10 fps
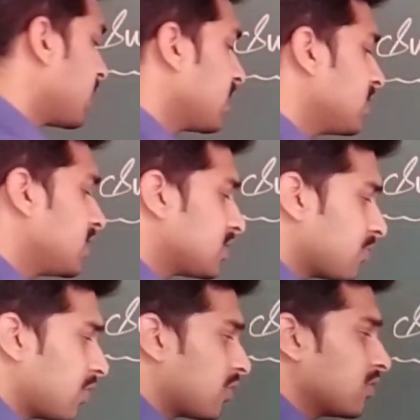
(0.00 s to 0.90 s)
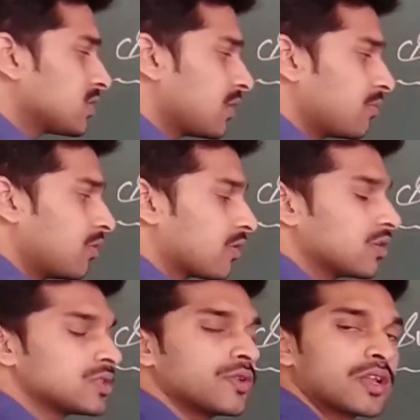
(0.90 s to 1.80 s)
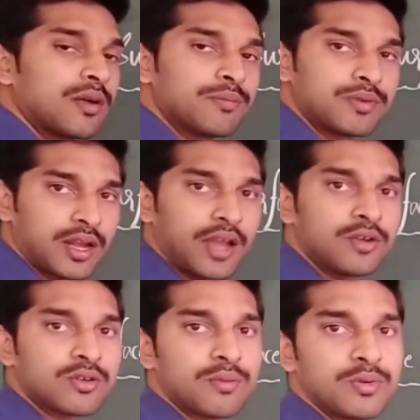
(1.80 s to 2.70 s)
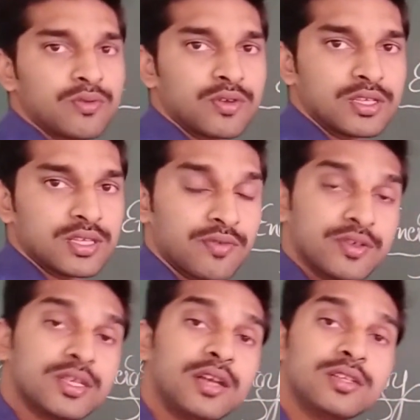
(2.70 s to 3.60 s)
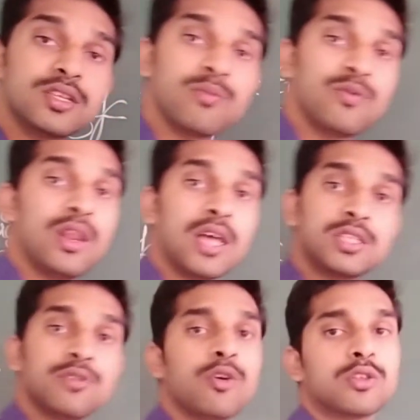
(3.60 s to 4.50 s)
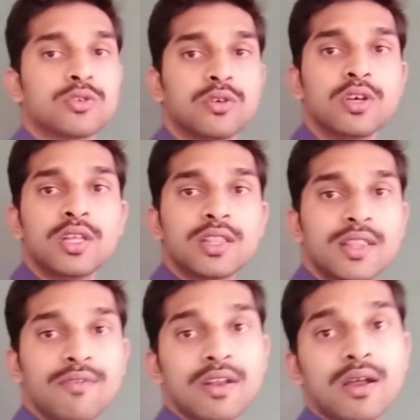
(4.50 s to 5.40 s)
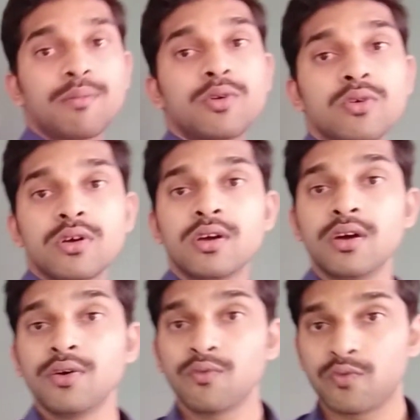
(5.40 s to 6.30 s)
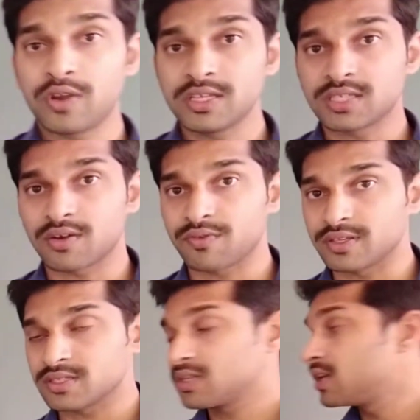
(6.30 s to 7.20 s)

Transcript: here, these molecules, some molecules will try to come to free surface, and some will achieve also. They will come to free surface.